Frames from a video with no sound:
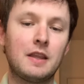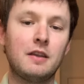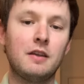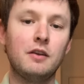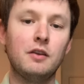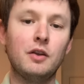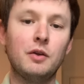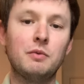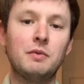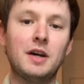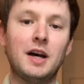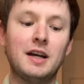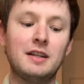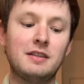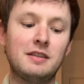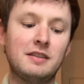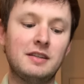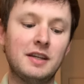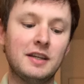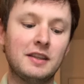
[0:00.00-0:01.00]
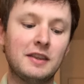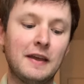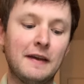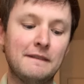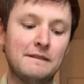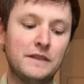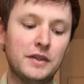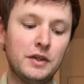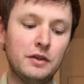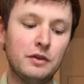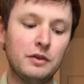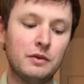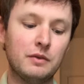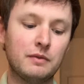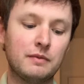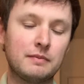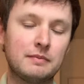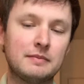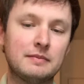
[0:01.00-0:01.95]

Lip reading: you know, not to take that view.